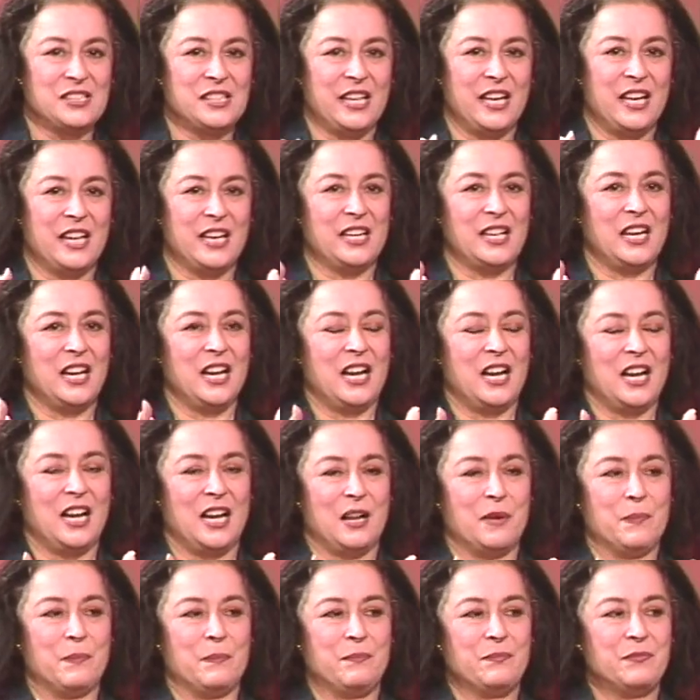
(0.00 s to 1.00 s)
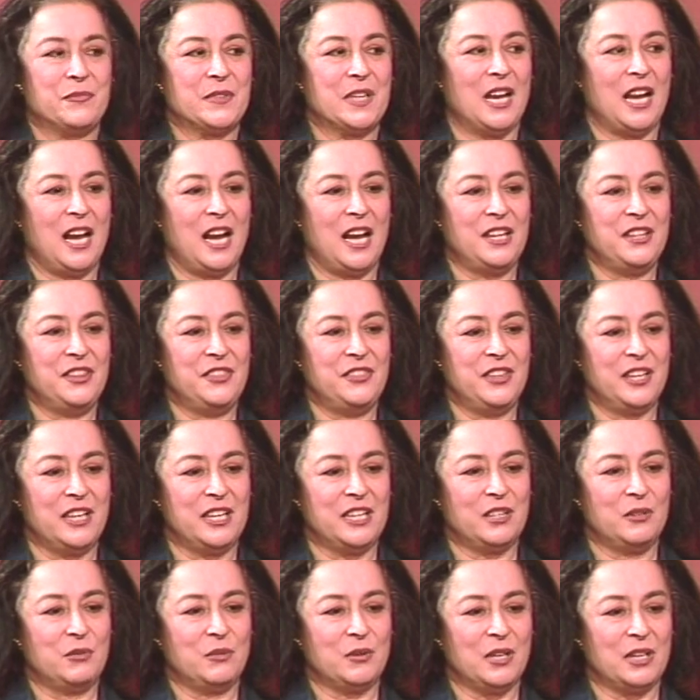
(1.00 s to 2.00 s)
that um, I
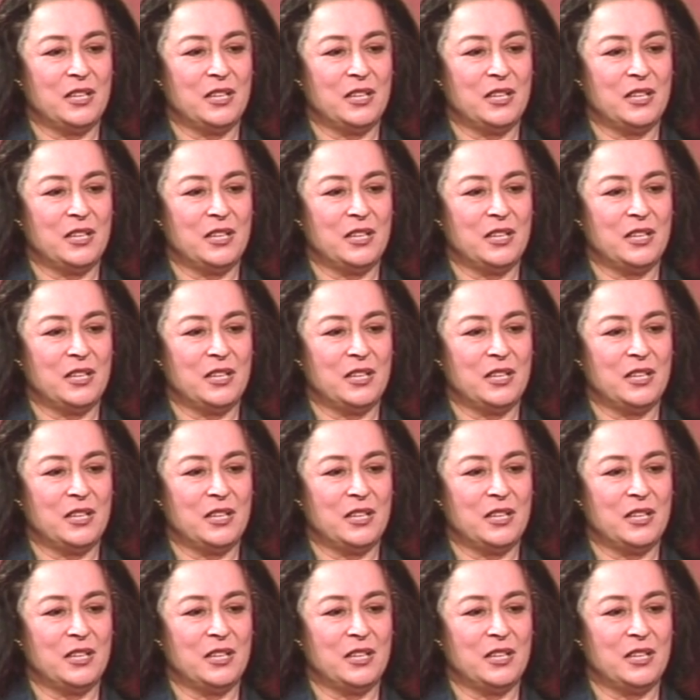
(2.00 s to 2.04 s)
think